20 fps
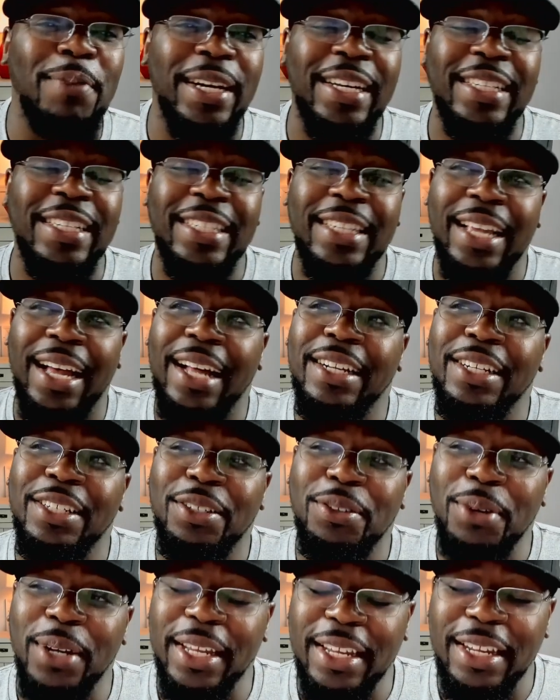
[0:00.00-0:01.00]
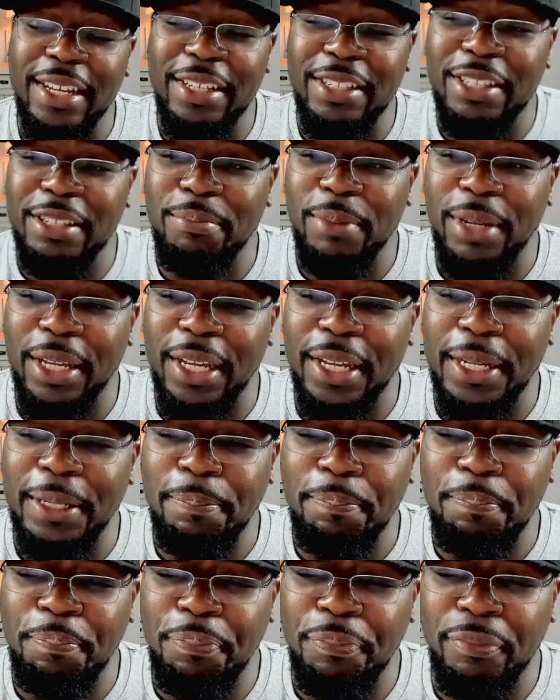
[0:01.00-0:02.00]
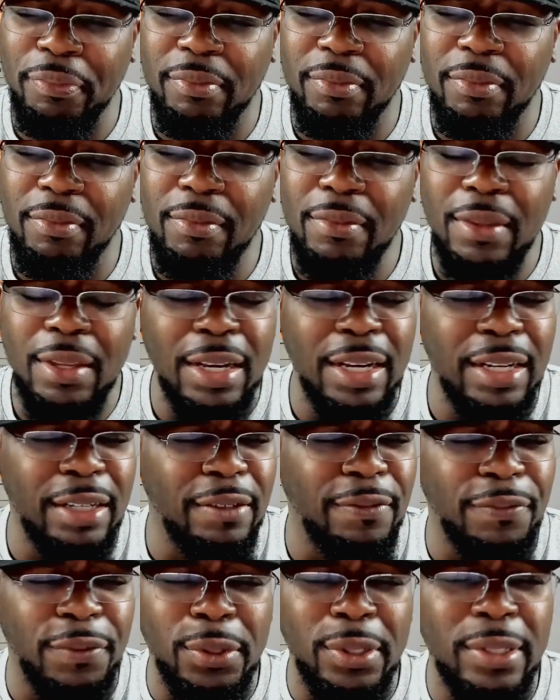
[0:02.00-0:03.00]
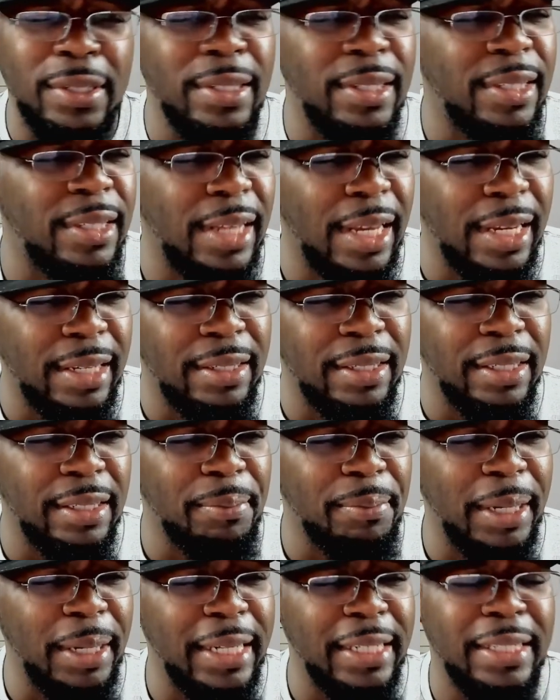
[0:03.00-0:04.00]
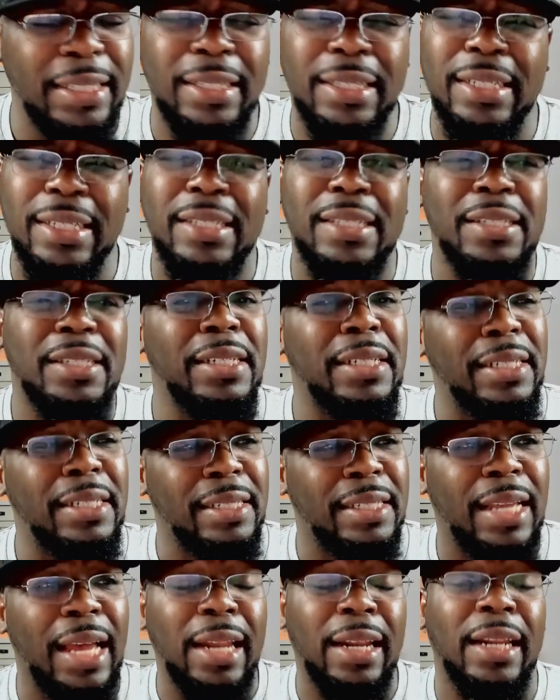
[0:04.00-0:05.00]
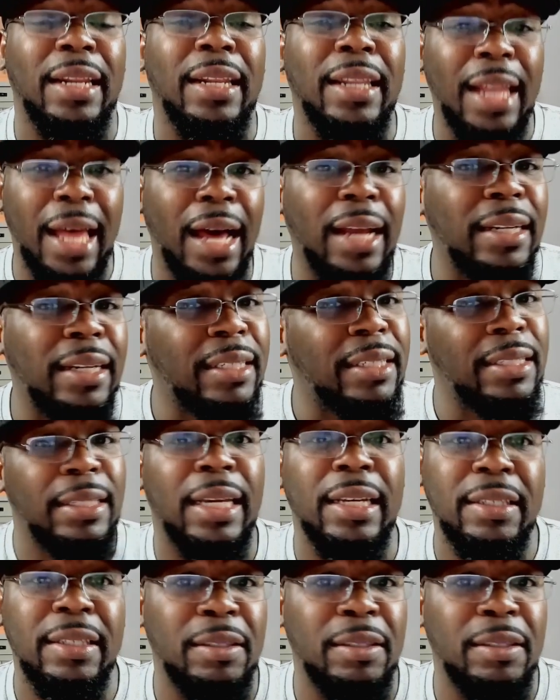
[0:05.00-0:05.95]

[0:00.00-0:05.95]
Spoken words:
Scarlett Johansson, man. And the voice is sexy. Man, she just got a lot of sex